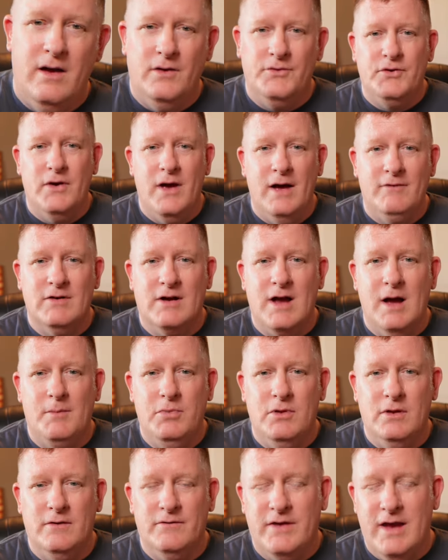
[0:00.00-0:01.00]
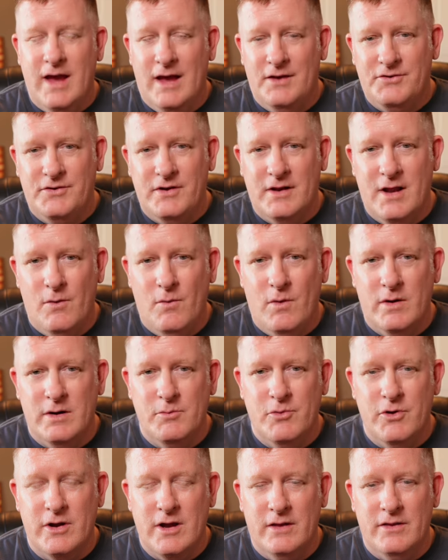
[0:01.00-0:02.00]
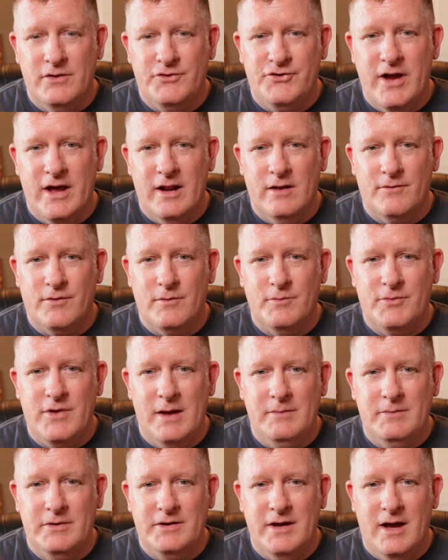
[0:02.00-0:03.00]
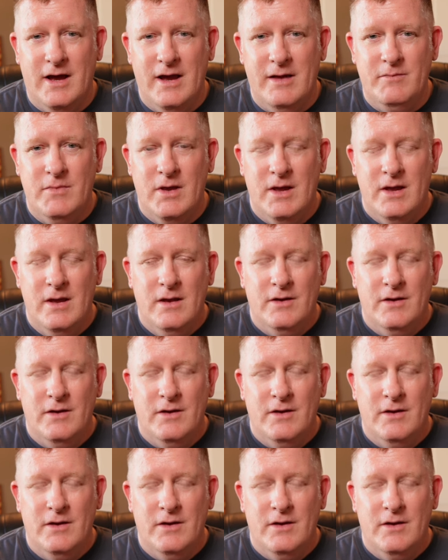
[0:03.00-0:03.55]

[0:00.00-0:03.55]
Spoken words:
also have a couple of guests that I want to bring on the channel from time to time